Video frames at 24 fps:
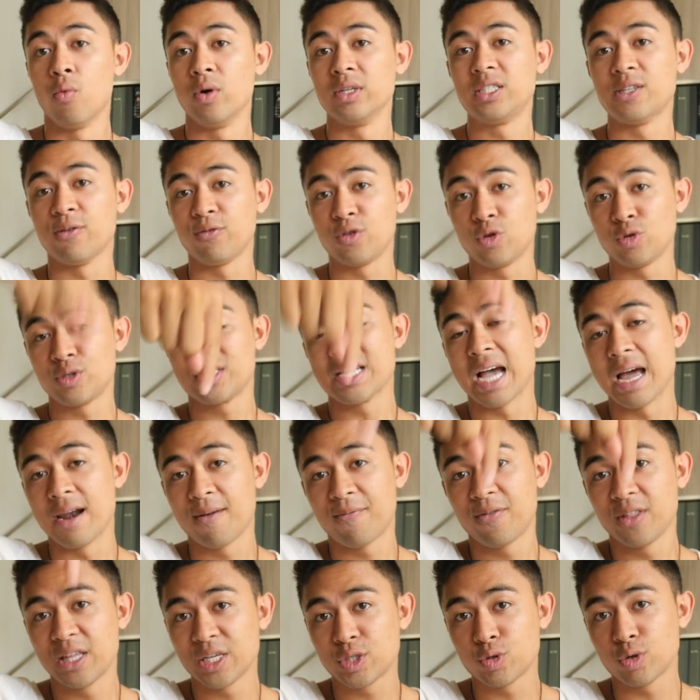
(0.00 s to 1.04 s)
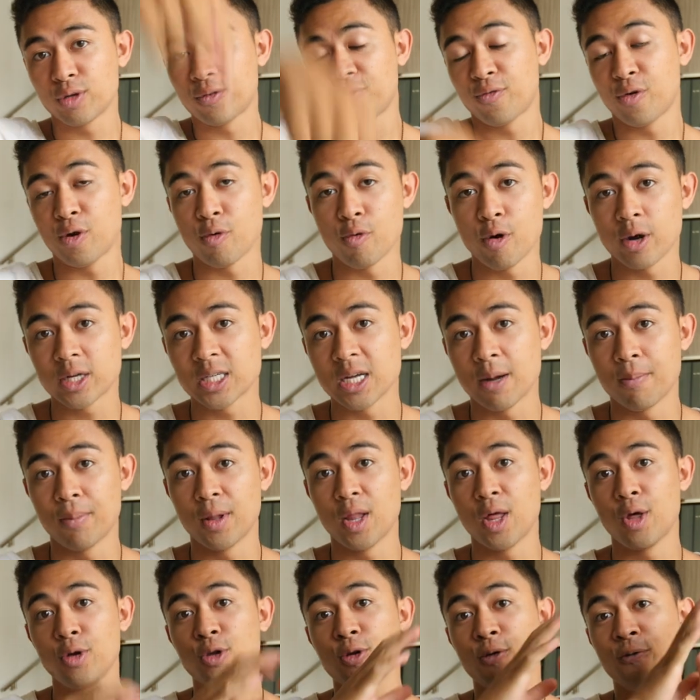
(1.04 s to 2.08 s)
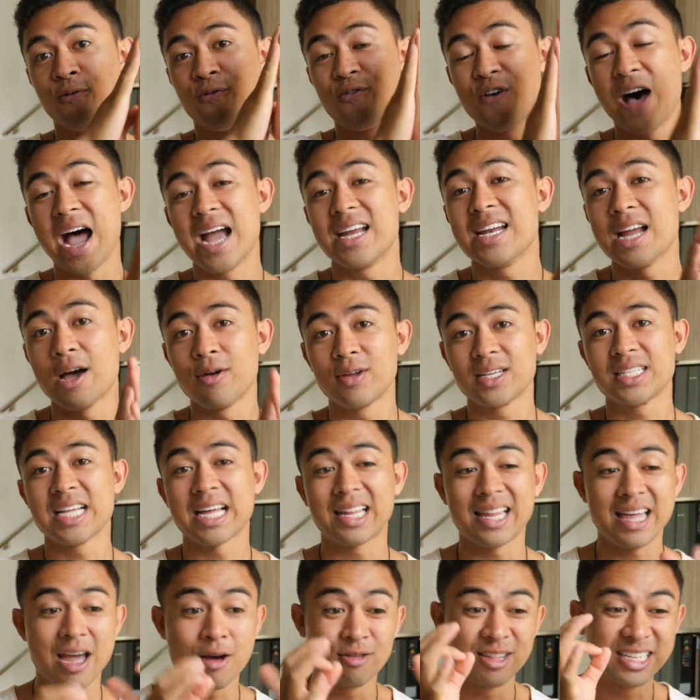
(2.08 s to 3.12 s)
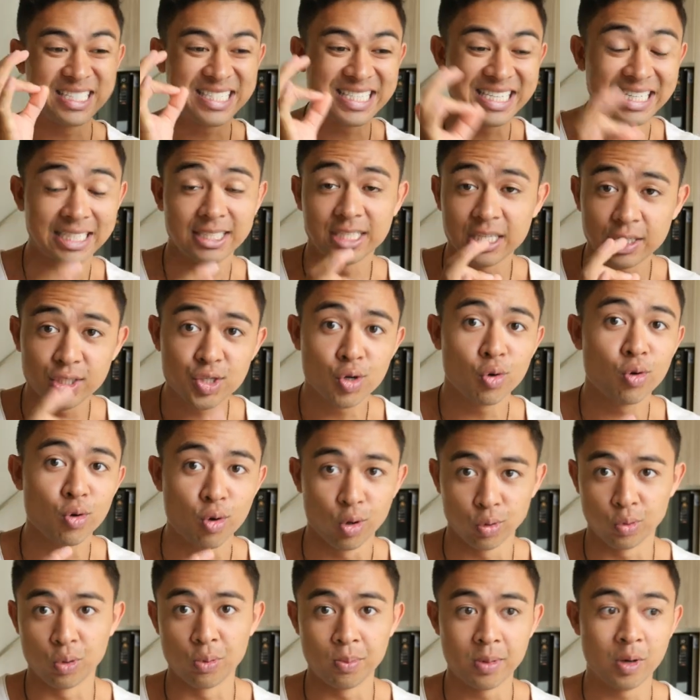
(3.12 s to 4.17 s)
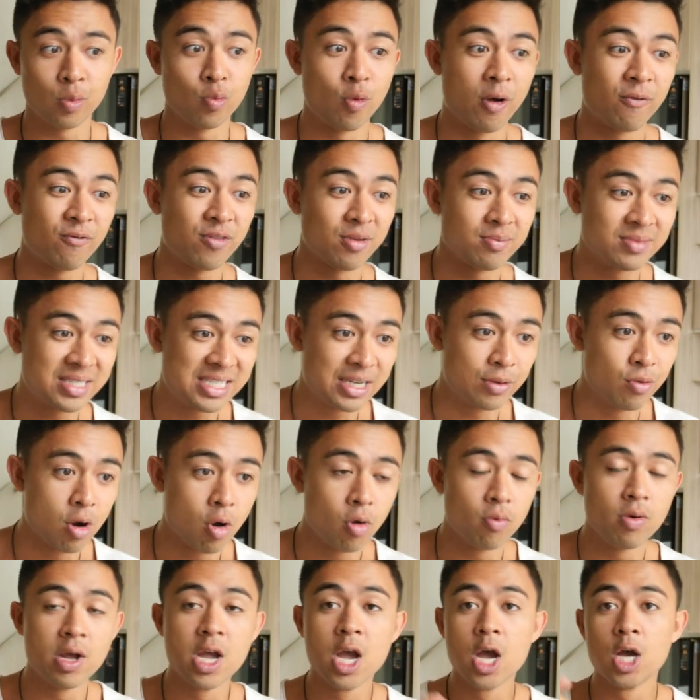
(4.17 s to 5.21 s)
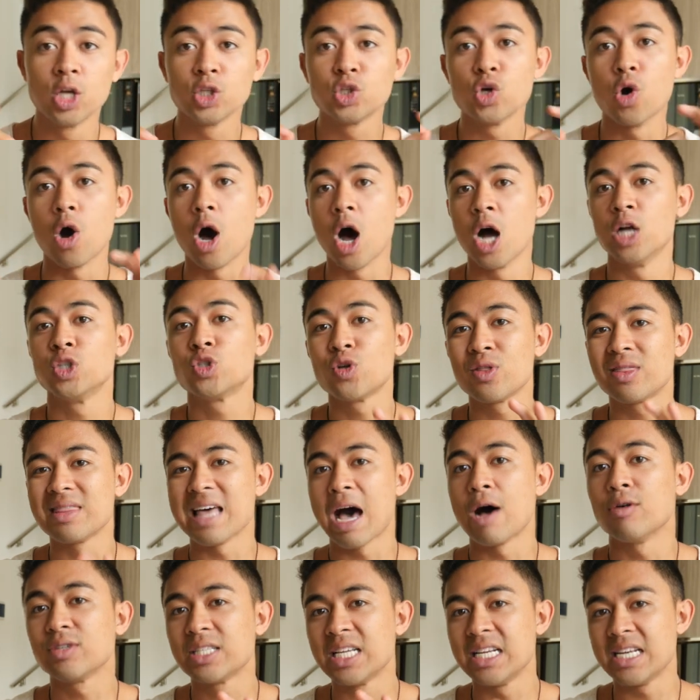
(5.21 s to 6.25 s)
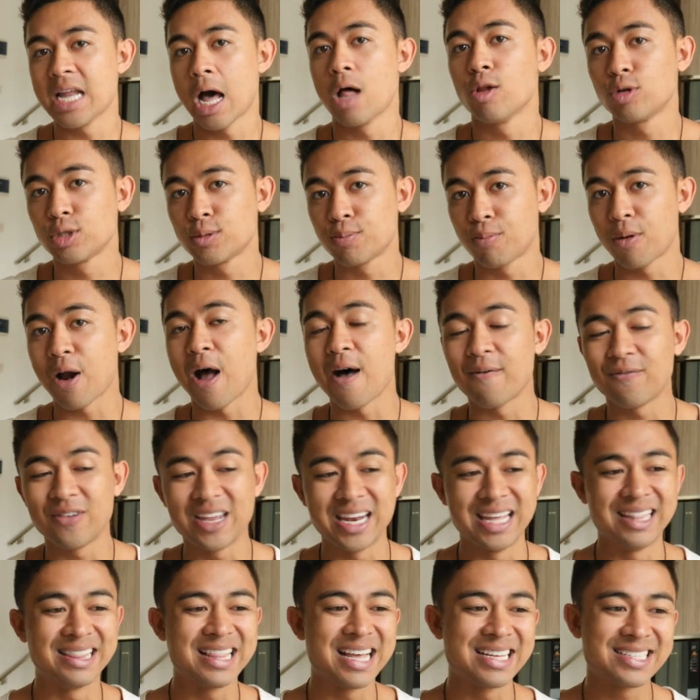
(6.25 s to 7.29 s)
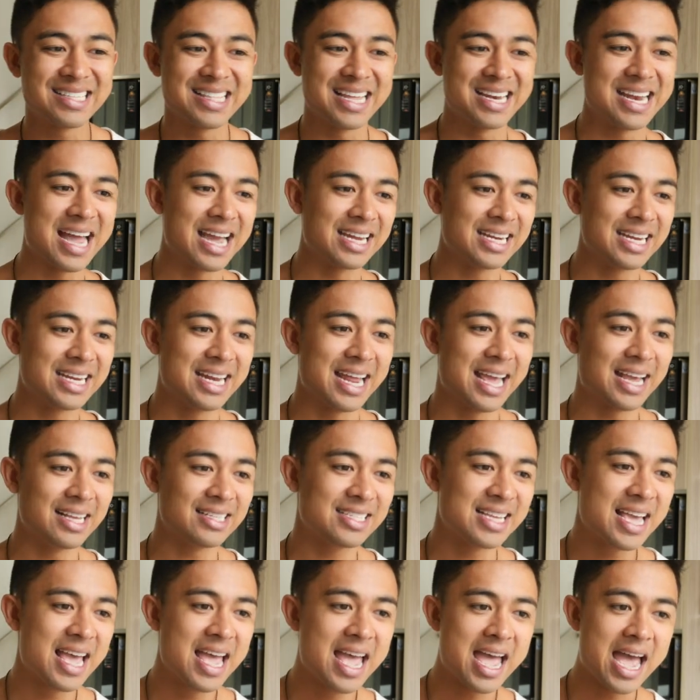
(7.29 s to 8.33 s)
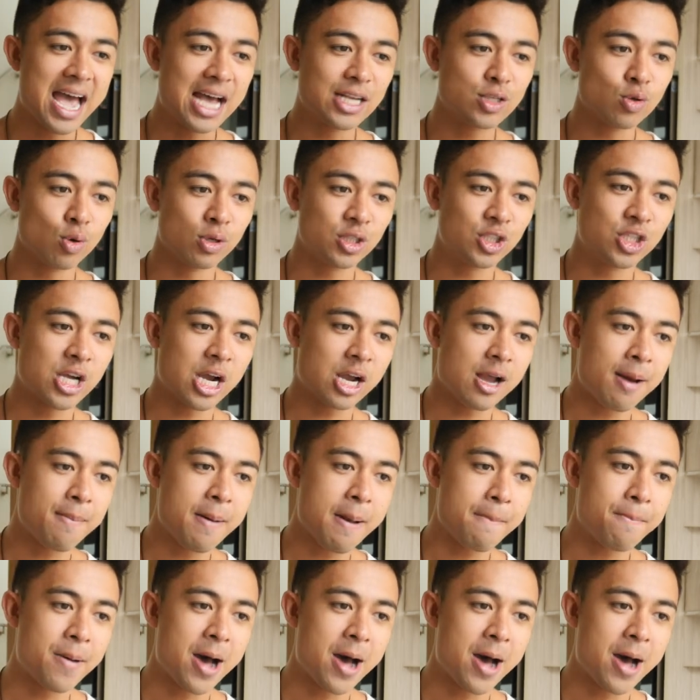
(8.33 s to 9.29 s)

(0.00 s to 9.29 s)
which if you sign up for this week's free workshop below, you'll find out exactly how this sixty-two-year-old woman went from zero to one hundred thousand dollars profit in less than ninety days, as well as check out my